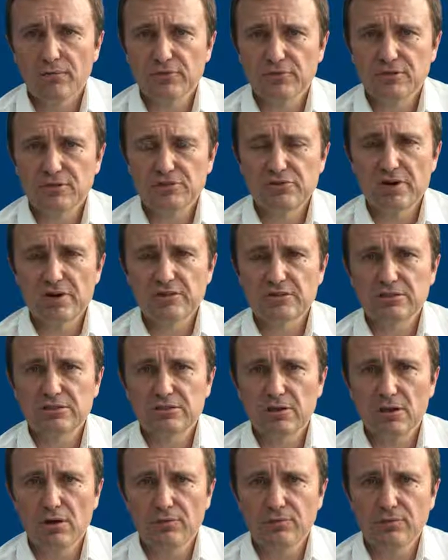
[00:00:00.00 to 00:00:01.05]
the structure
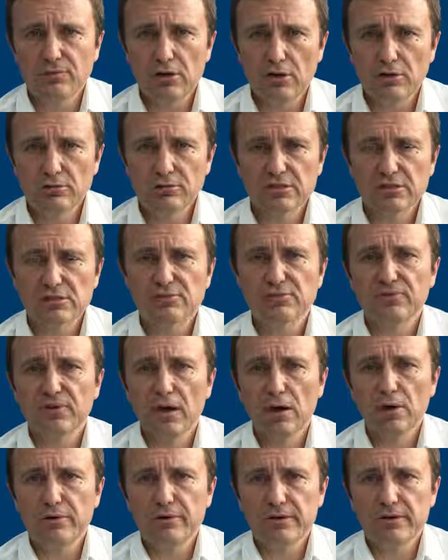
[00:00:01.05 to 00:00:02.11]
of the lotus
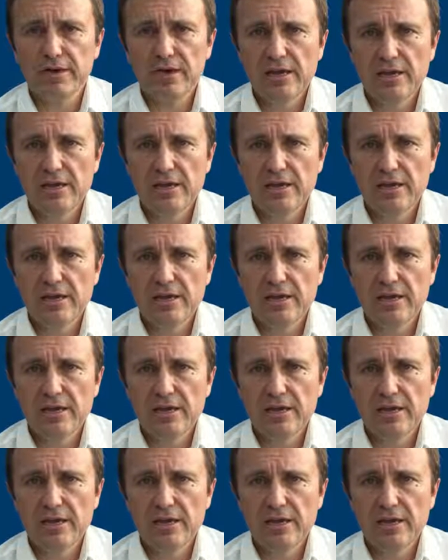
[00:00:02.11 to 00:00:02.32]
flower,